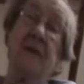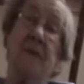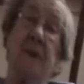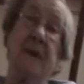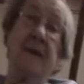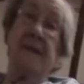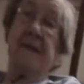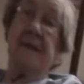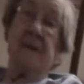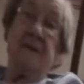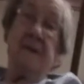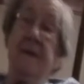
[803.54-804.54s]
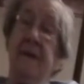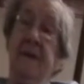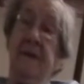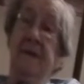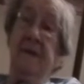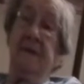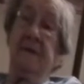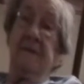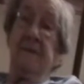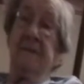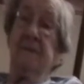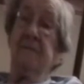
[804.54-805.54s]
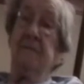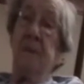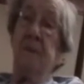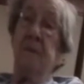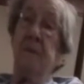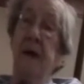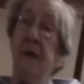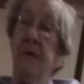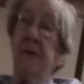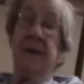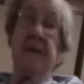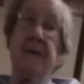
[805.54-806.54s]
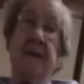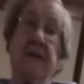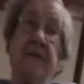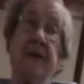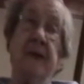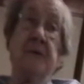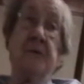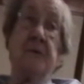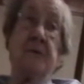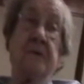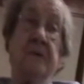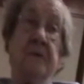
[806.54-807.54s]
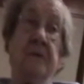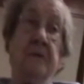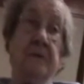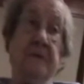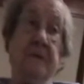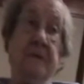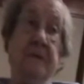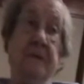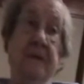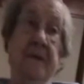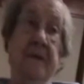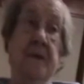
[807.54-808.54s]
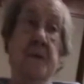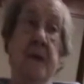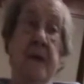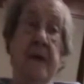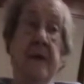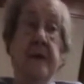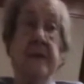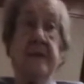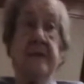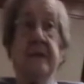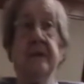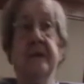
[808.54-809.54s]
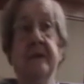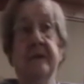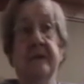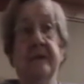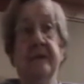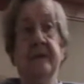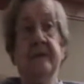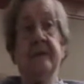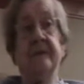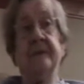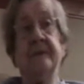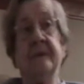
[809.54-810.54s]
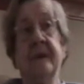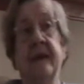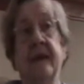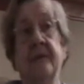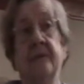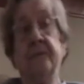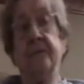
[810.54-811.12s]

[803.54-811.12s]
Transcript: what I says. People nowadays, they don't, you know what it is to have.